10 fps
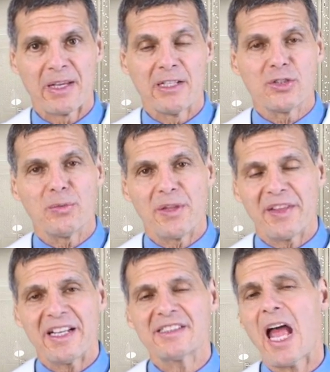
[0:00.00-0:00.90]
So the
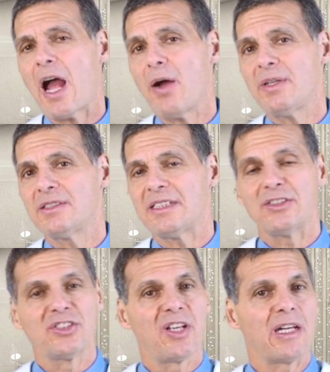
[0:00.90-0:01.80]
thing is, how does
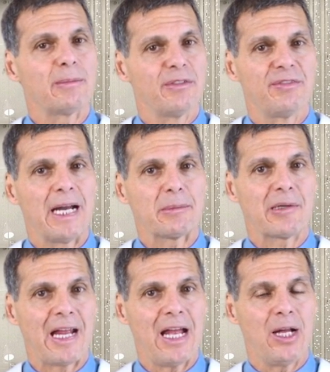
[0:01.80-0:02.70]
insoluble
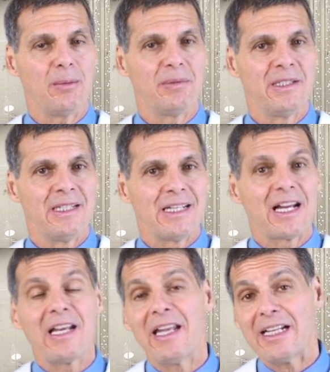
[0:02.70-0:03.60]
fiber help
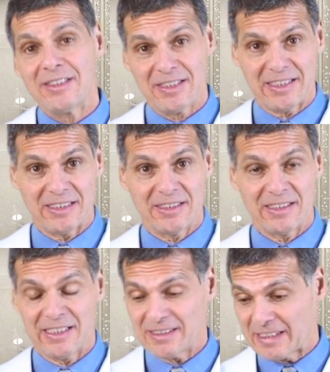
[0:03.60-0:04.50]
cleanse these
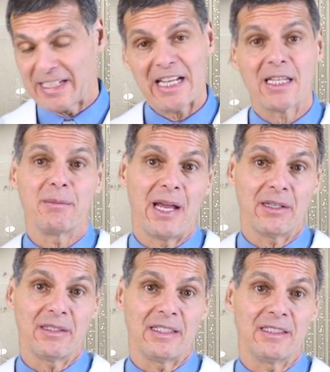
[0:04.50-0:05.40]
things and get them
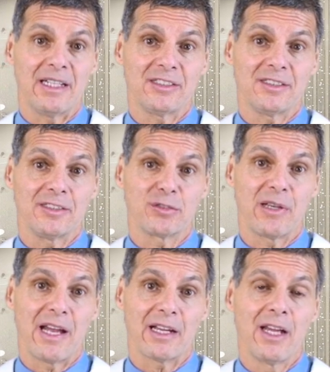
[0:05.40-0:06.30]
out of the intestinal
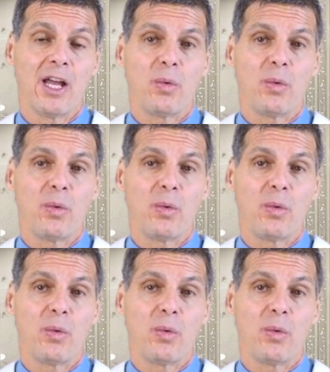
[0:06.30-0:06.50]
tract?